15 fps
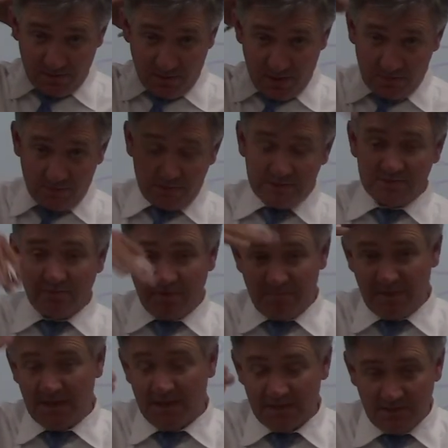on, once we
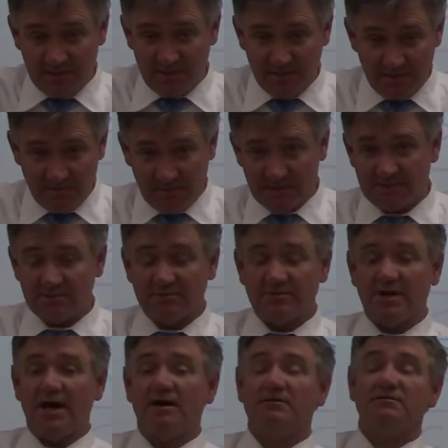begin to do dimensional
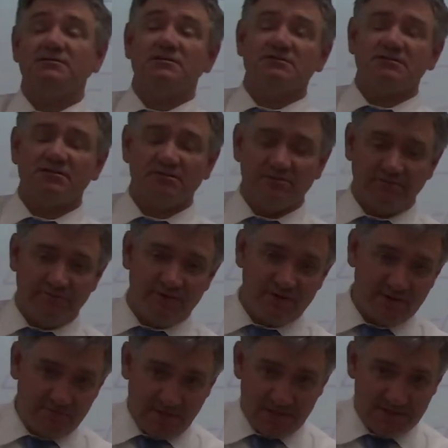analysis, you'll
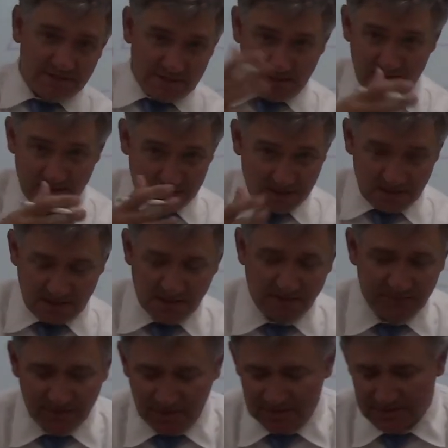very much see the
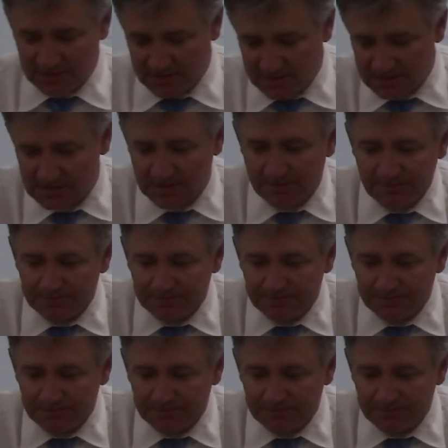significance of this.